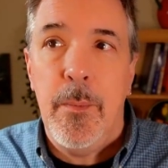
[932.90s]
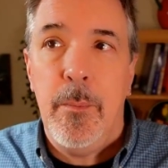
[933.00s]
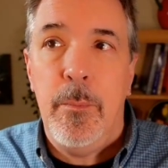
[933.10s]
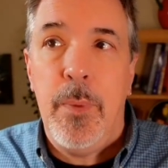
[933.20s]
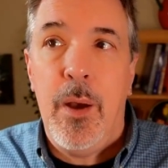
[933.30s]

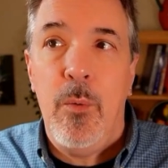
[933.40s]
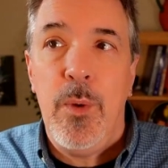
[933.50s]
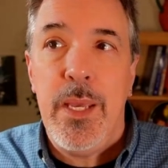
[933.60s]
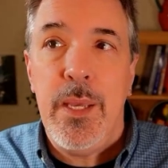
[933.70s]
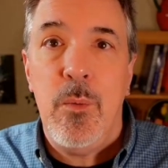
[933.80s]
But
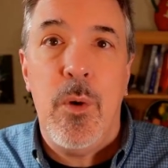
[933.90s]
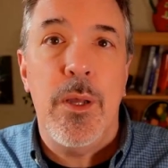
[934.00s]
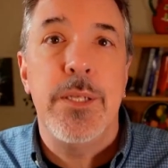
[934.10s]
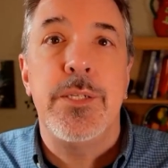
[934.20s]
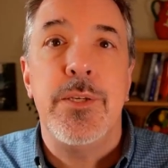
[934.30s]
we
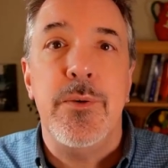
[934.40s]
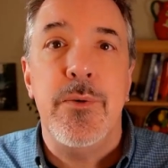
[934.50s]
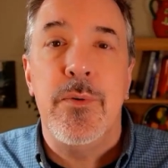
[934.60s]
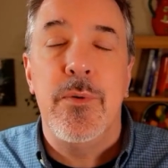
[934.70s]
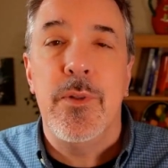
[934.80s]
want
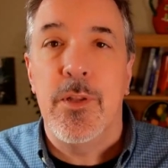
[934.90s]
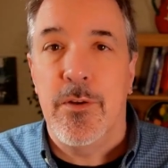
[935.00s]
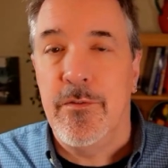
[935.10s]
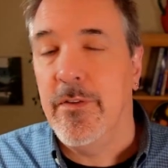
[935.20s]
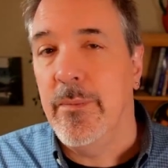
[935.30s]
to
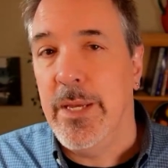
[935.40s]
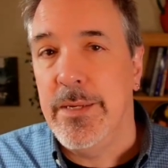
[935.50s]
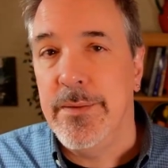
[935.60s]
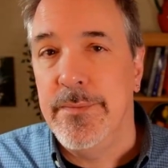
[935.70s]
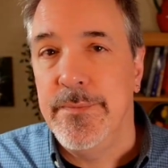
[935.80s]
learn from it.